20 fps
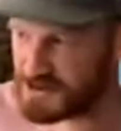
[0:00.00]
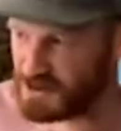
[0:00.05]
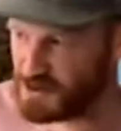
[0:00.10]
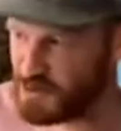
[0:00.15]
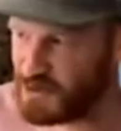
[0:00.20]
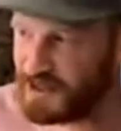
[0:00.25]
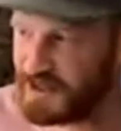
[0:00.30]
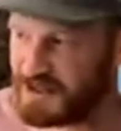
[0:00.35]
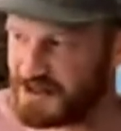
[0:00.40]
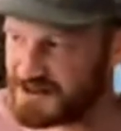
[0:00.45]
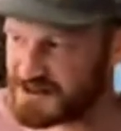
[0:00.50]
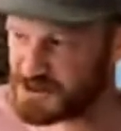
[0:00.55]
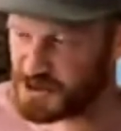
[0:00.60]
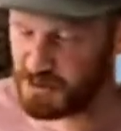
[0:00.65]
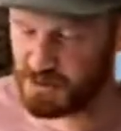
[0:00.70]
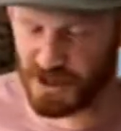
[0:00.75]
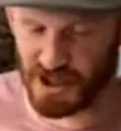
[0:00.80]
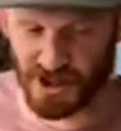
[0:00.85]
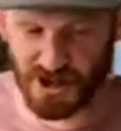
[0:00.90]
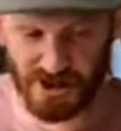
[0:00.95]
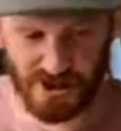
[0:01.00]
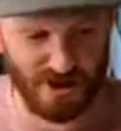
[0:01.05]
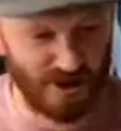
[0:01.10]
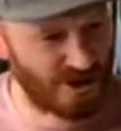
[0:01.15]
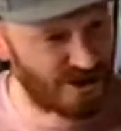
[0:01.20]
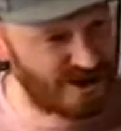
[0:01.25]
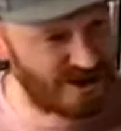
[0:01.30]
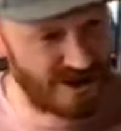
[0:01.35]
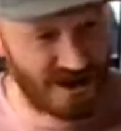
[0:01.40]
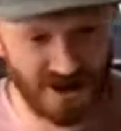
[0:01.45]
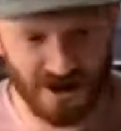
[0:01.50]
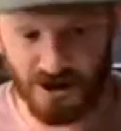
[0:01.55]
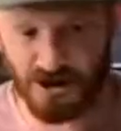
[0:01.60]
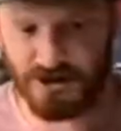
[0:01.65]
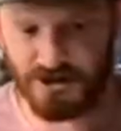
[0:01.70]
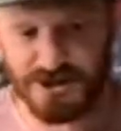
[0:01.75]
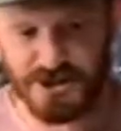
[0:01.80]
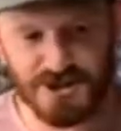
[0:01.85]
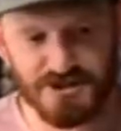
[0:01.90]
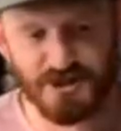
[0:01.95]
so the wind can still blow, or you can
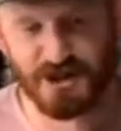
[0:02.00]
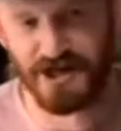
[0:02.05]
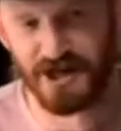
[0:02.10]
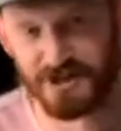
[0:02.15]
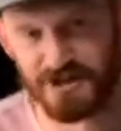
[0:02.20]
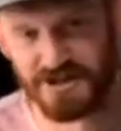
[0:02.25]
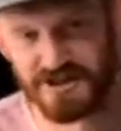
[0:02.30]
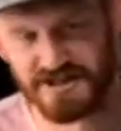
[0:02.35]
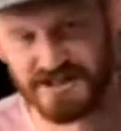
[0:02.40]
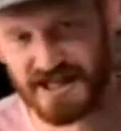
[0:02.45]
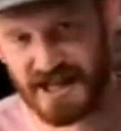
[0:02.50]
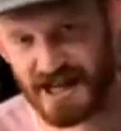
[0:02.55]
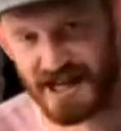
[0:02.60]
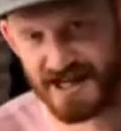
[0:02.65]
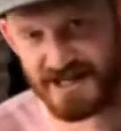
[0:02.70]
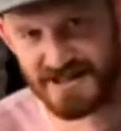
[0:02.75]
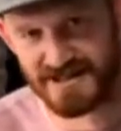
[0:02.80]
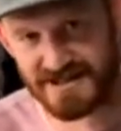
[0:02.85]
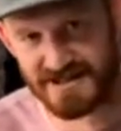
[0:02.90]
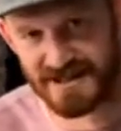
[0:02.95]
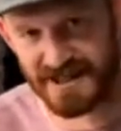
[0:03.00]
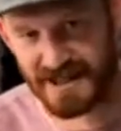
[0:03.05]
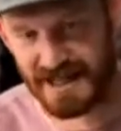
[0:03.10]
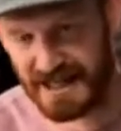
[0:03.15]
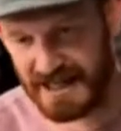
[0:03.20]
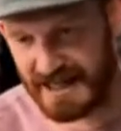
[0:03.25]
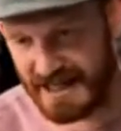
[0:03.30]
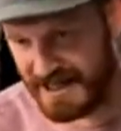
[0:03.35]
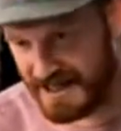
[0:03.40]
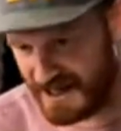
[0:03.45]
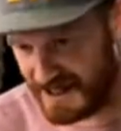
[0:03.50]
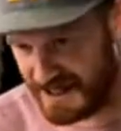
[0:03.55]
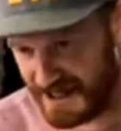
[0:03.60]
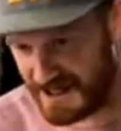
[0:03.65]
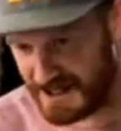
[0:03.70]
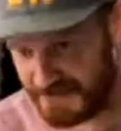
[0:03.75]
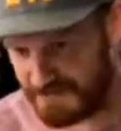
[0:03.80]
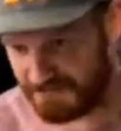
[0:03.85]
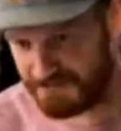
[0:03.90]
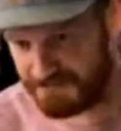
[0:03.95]
go just right under the skies.
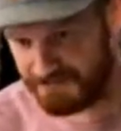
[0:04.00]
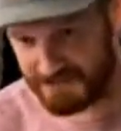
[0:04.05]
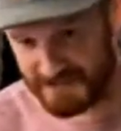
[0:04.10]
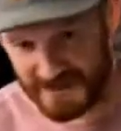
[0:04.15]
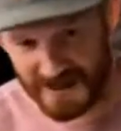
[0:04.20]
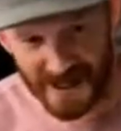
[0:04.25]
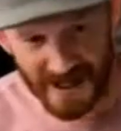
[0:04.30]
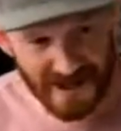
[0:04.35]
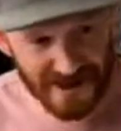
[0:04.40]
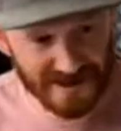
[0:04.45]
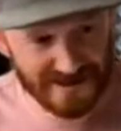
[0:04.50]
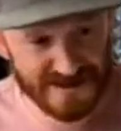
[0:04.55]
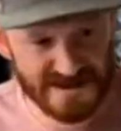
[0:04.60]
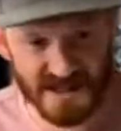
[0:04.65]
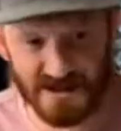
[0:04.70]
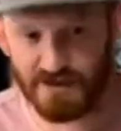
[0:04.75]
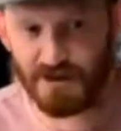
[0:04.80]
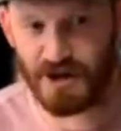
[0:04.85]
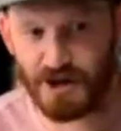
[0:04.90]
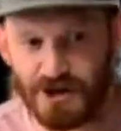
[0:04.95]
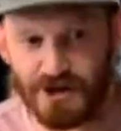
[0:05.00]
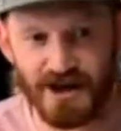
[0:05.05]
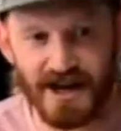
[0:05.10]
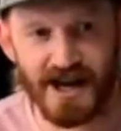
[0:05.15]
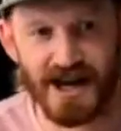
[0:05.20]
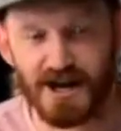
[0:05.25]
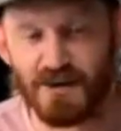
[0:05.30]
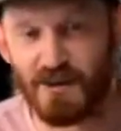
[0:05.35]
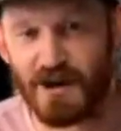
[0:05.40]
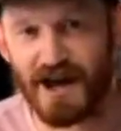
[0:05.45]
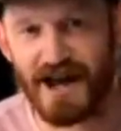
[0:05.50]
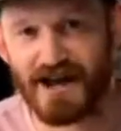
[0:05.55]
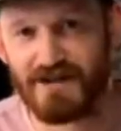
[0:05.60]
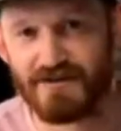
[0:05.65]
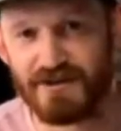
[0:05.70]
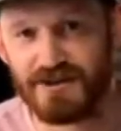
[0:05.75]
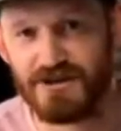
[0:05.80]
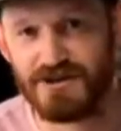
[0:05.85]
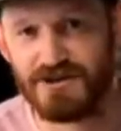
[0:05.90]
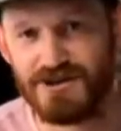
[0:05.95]
Um, yeah, 700 Ottawa
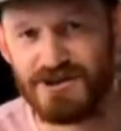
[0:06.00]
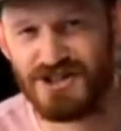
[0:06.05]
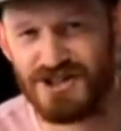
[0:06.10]
Avenue,